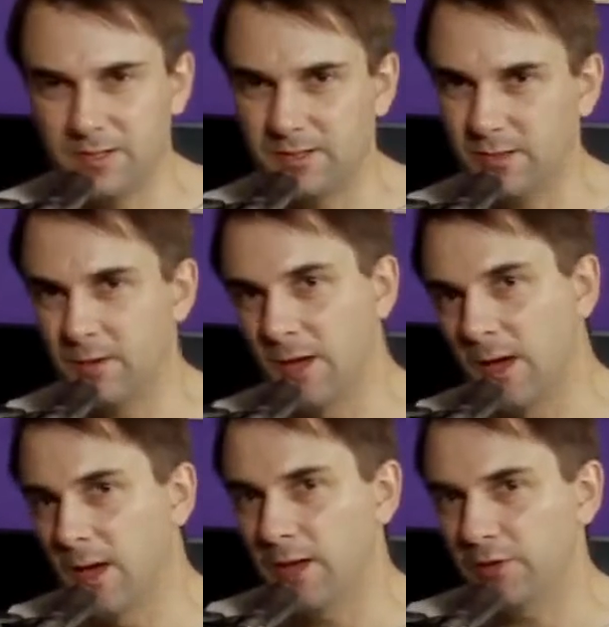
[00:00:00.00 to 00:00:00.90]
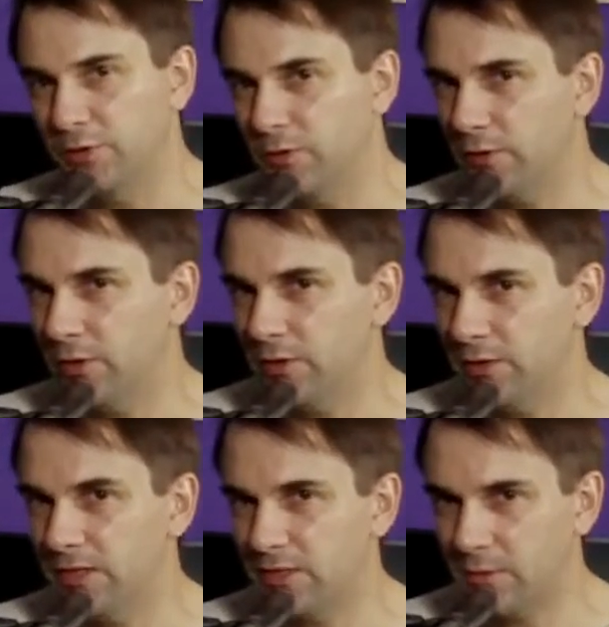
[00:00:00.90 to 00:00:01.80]
So ensure you've got a
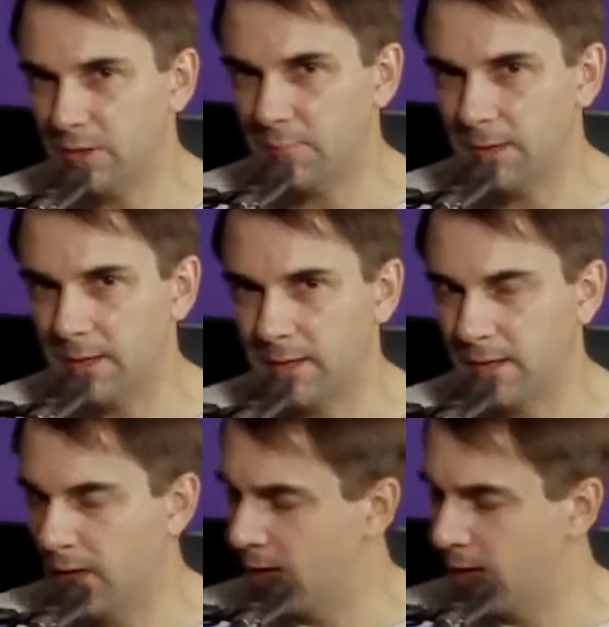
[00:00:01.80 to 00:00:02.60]
nice solid pick.